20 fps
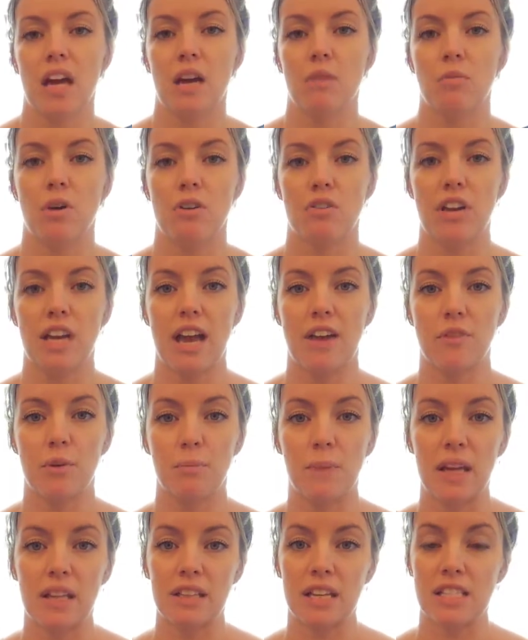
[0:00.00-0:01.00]
Where we have a
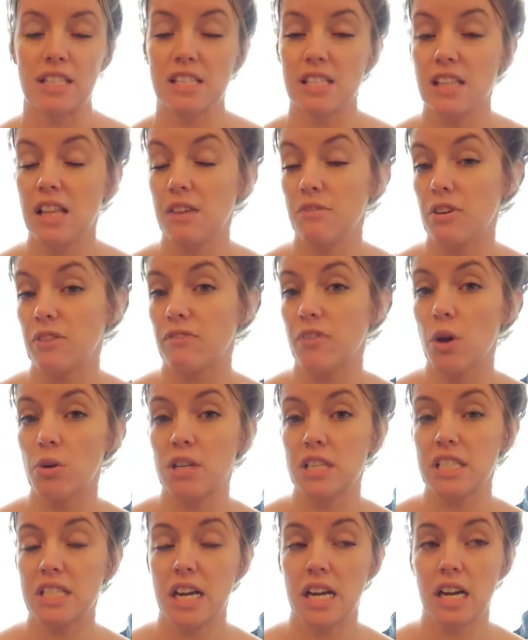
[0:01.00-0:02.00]
main lesson that we
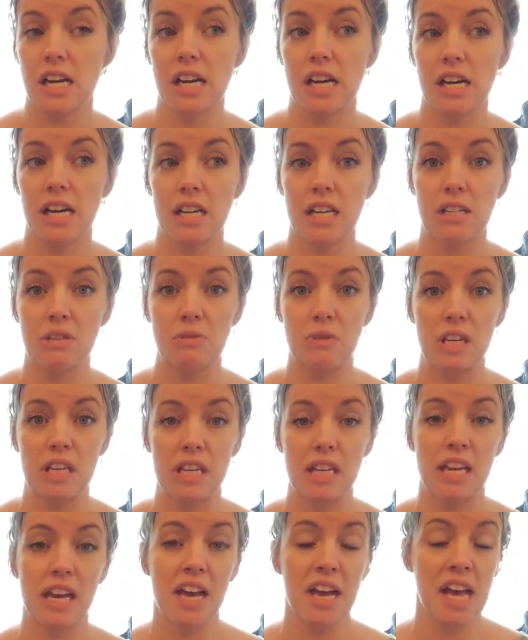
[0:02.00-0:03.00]
focus on,
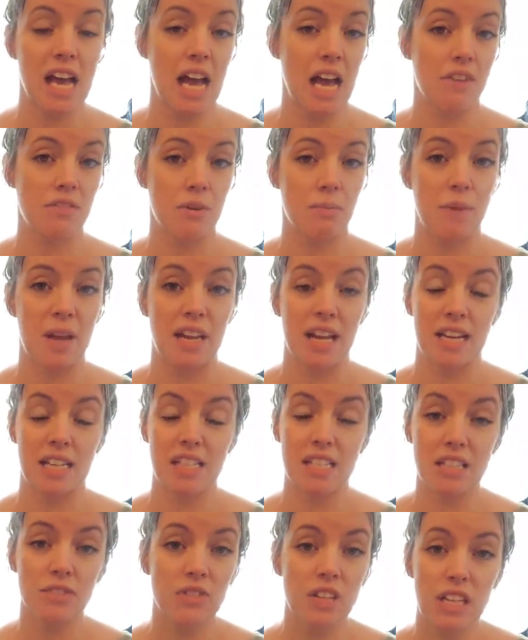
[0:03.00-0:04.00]
we have a main
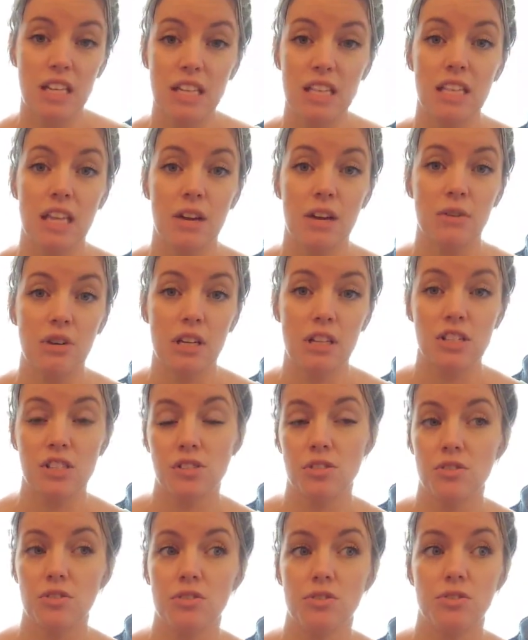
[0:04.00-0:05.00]
activity that we
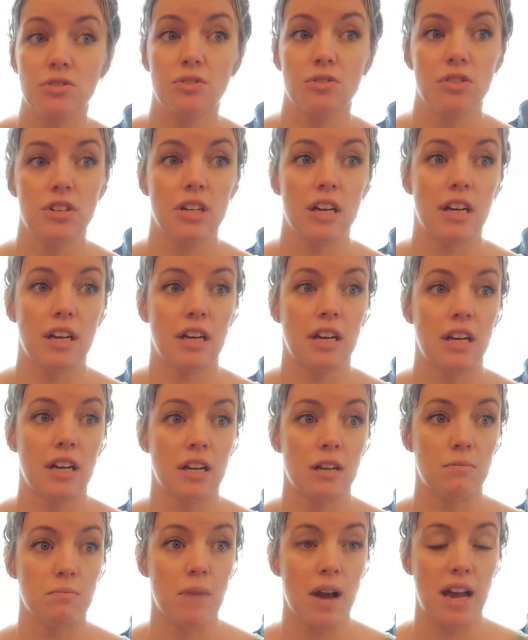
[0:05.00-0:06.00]
do.
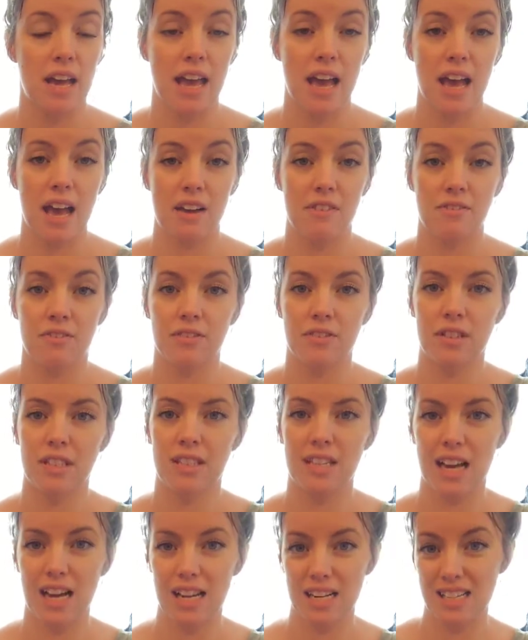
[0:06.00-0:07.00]
I have
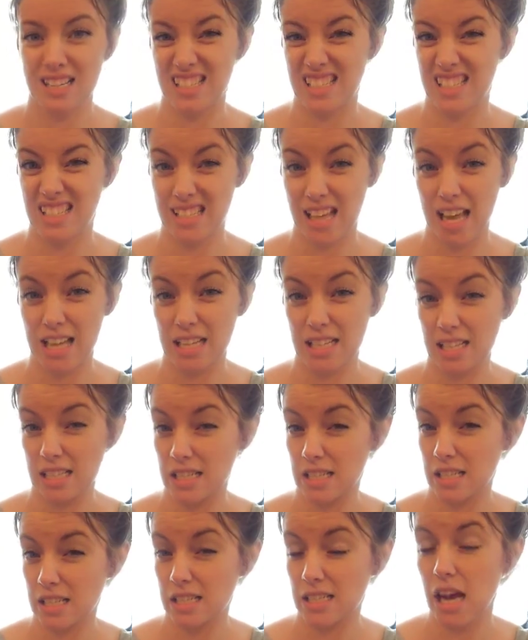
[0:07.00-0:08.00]
not a set
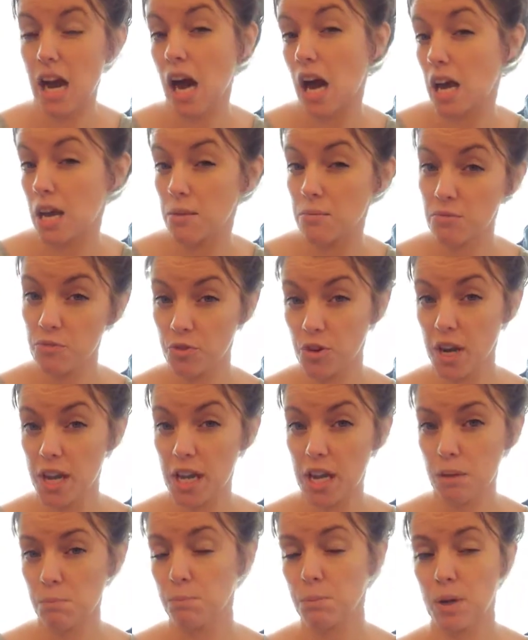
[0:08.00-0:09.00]
time
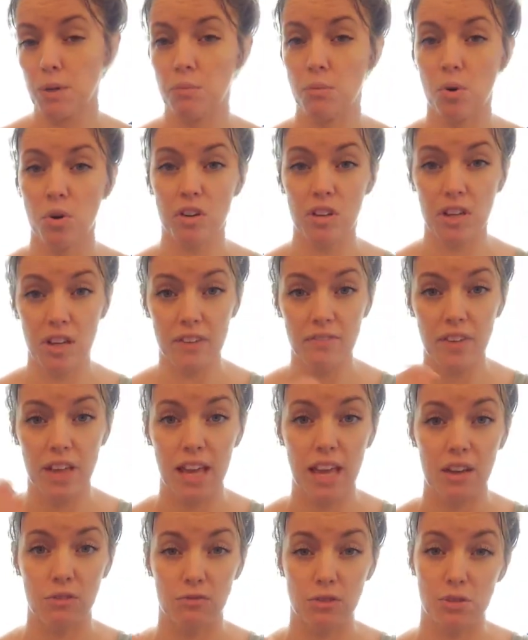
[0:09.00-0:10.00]
frame, but more of
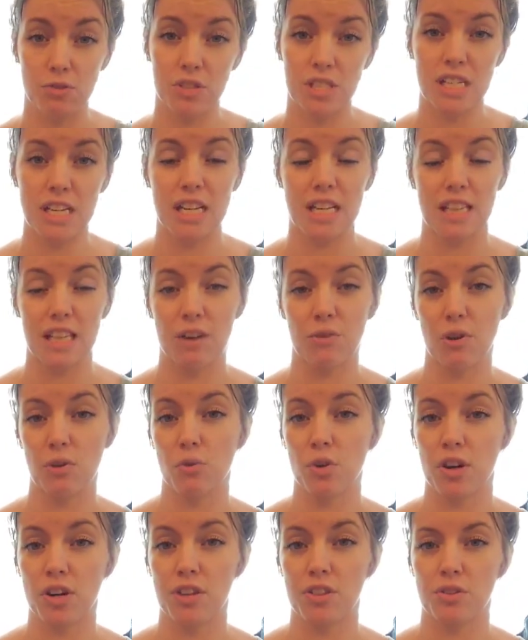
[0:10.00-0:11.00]
a routine that we
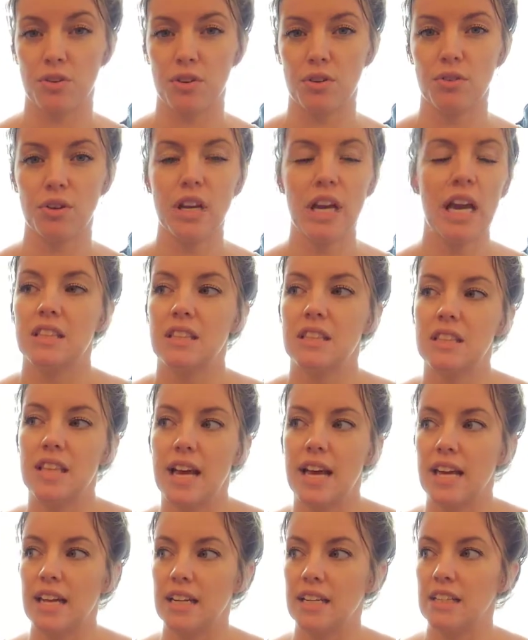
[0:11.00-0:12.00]
work through.
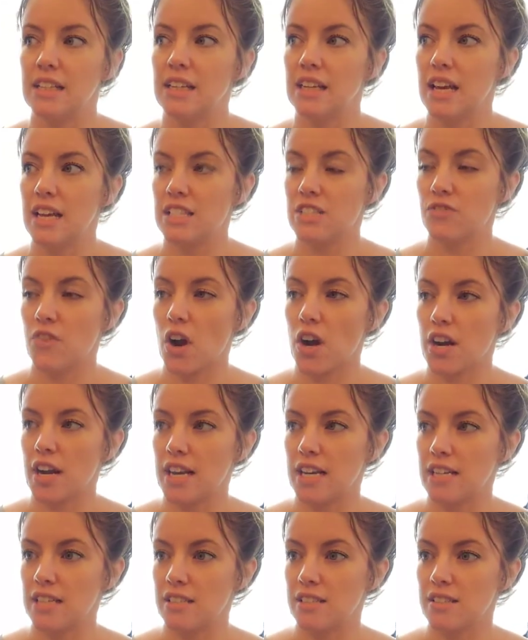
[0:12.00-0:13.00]
Then as far
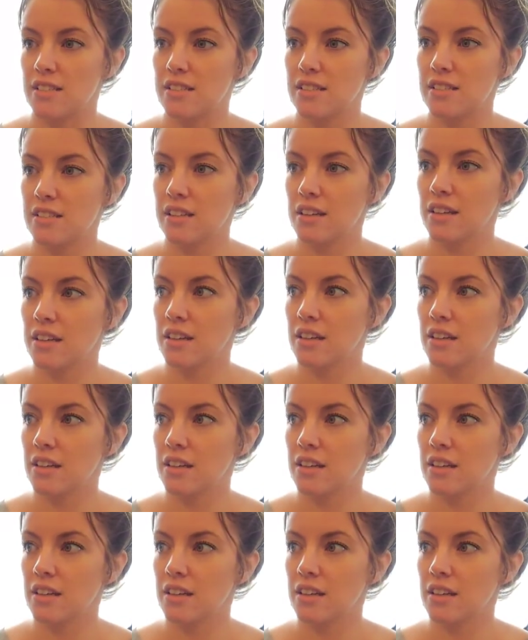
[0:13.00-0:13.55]
as